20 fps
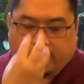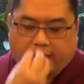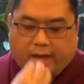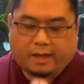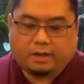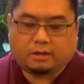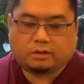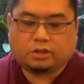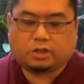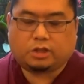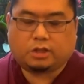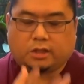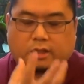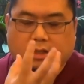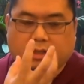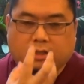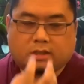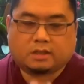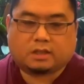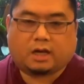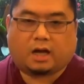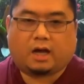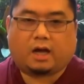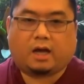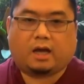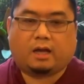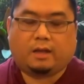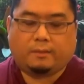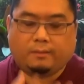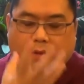energy,
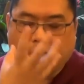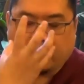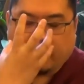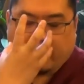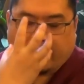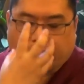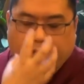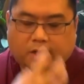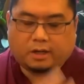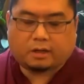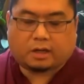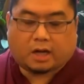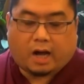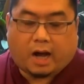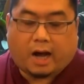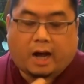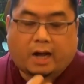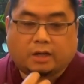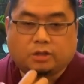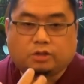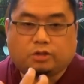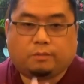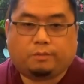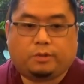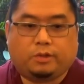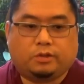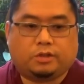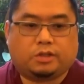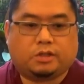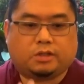time, and their
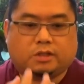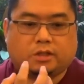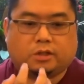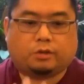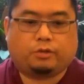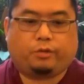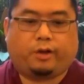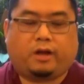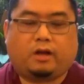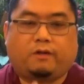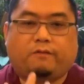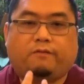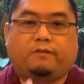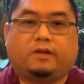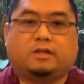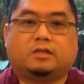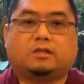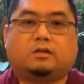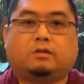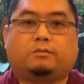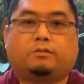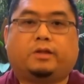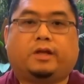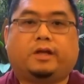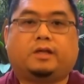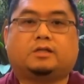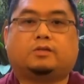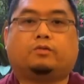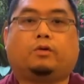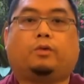contributions to create a physical
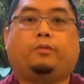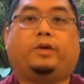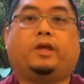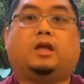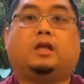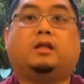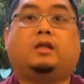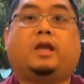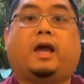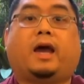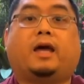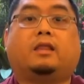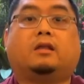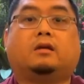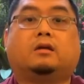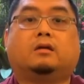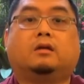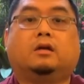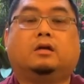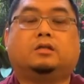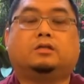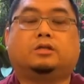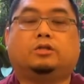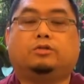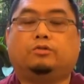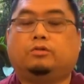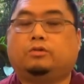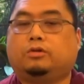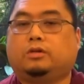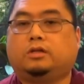place where we can gather to
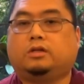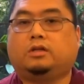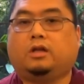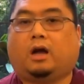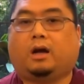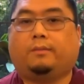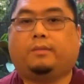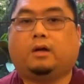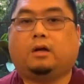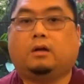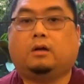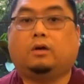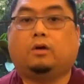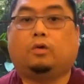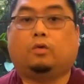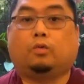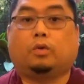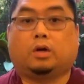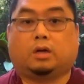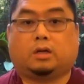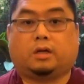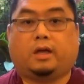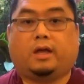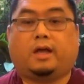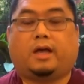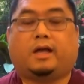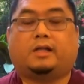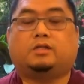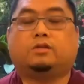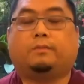do good Dharma work
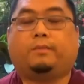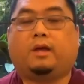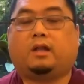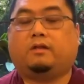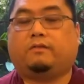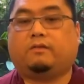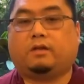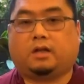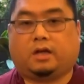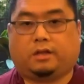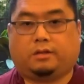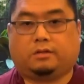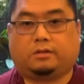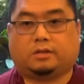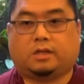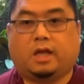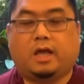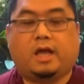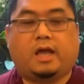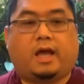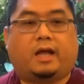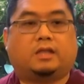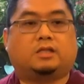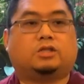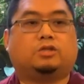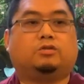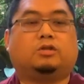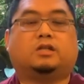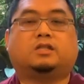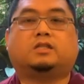and to benefit others. And
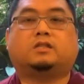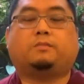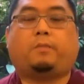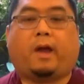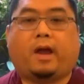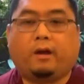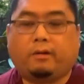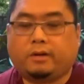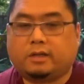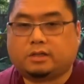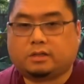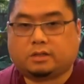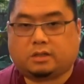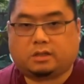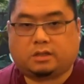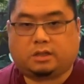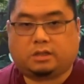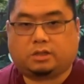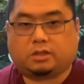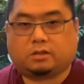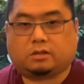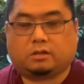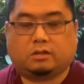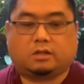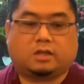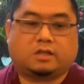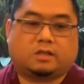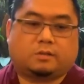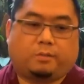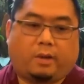to disparage the teacher,
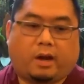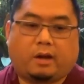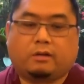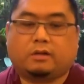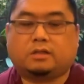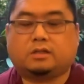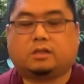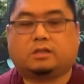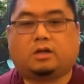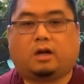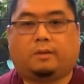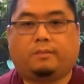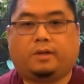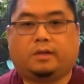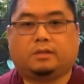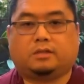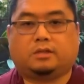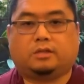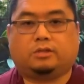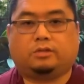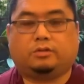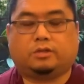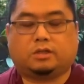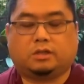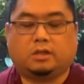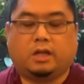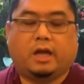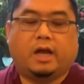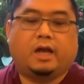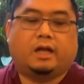disparage the Dharma
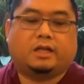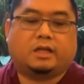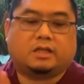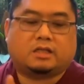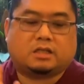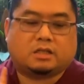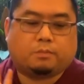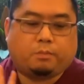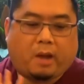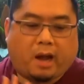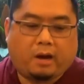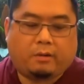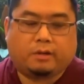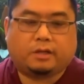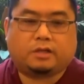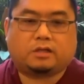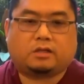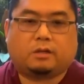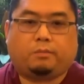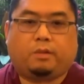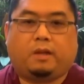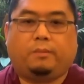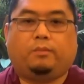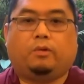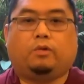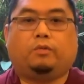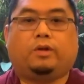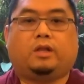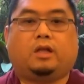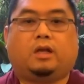institution, disparage the
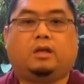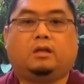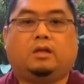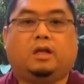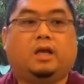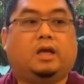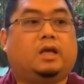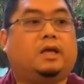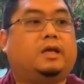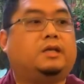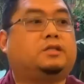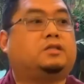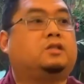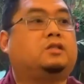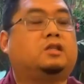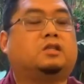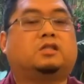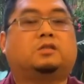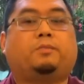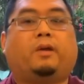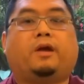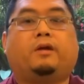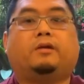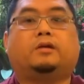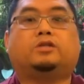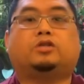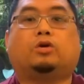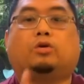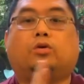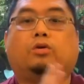people within is to
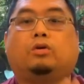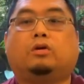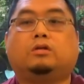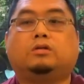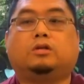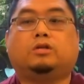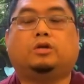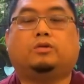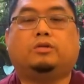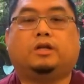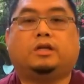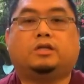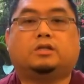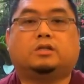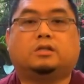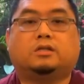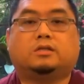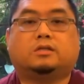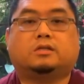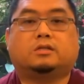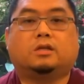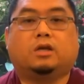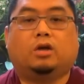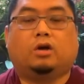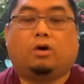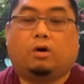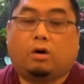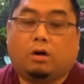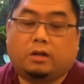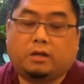disparage all the donations,
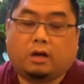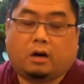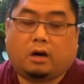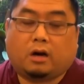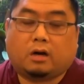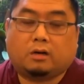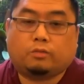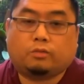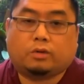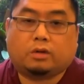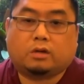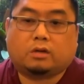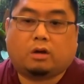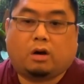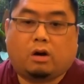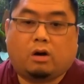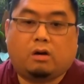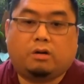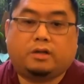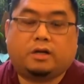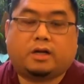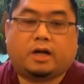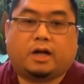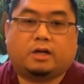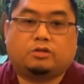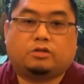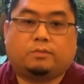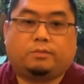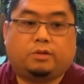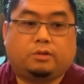all the hard work, all the
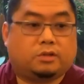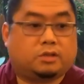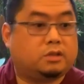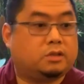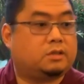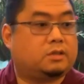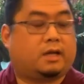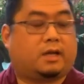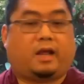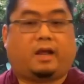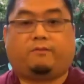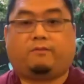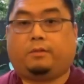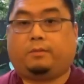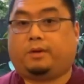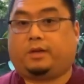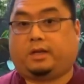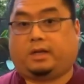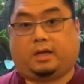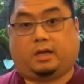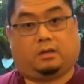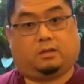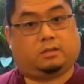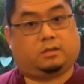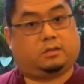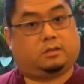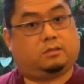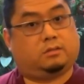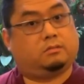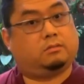contributions that everybody
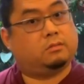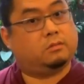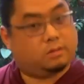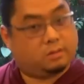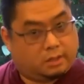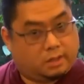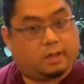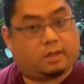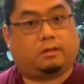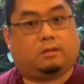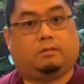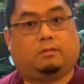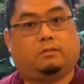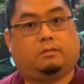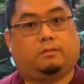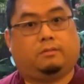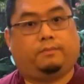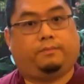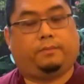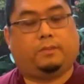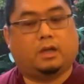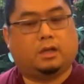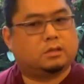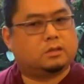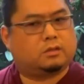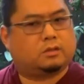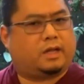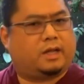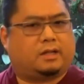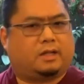else did.
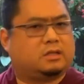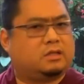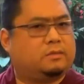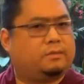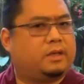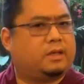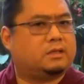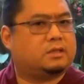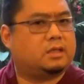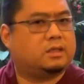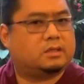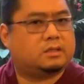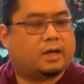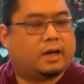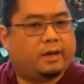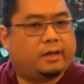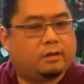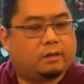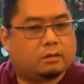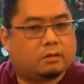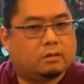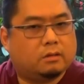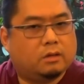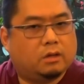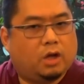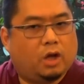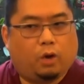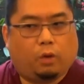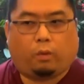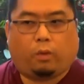So that doesn't make sense either.
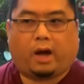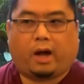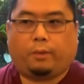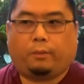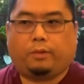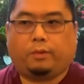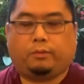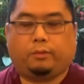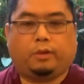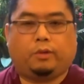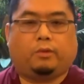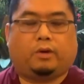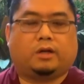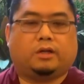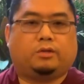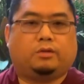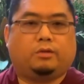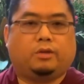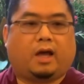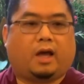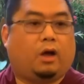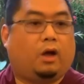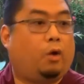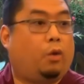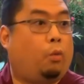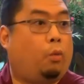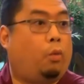Why would we want to do that?